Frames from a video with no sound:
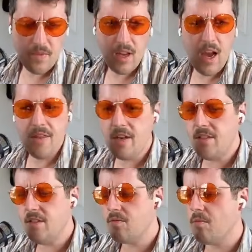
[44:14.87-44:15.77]
And
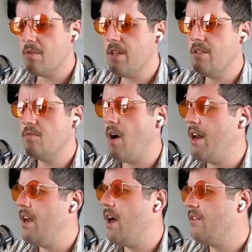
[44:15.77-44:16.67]
this is
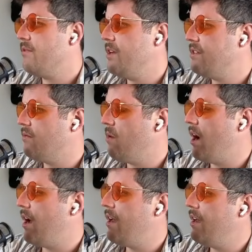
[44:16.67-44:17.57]
another reason
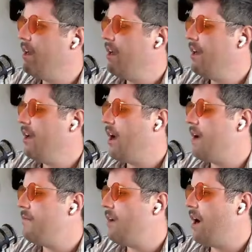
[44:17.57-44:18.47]
why
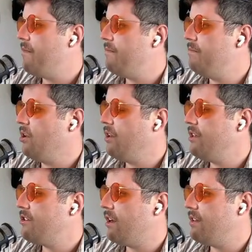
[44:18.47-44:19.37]
I'm
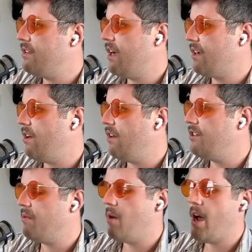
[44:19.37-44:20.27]
bullish on this
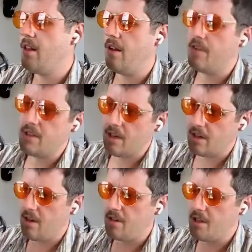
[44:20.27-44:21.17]
technology and why I love this
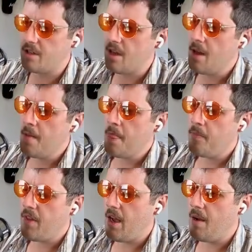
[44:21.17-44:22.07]
technology is
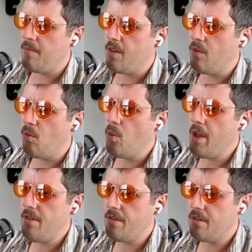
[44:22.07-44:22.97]

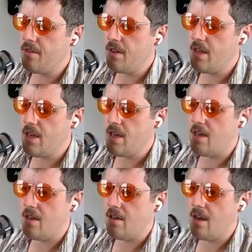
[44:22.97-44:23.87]
with
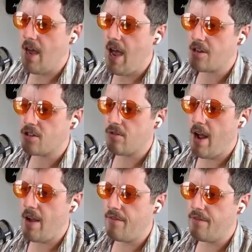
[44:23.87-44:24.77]
the
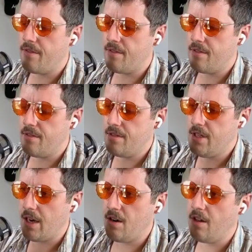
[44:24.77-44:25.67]
Hashgraph
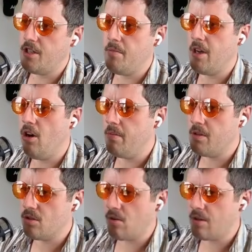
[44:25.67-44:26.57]
technology being open
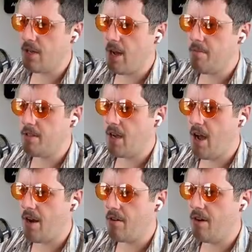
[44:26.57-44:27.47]
sourced up into
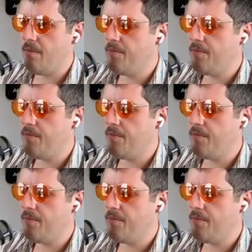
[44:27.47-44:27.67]
Hyro,